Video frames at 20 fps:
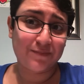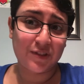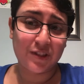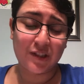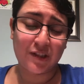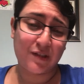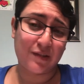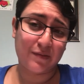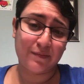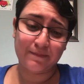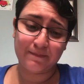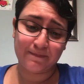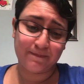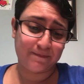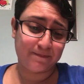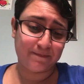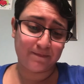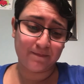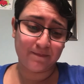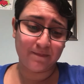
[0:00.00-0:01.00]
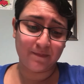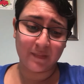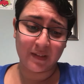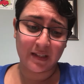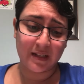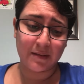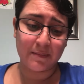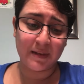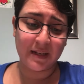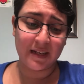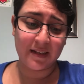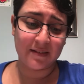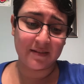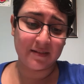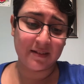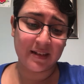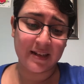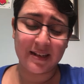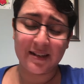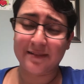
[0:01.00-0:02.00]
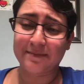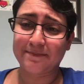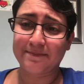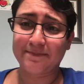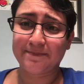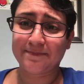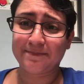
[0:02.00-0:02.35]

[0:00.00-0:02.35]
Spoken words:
So I mean, yeah,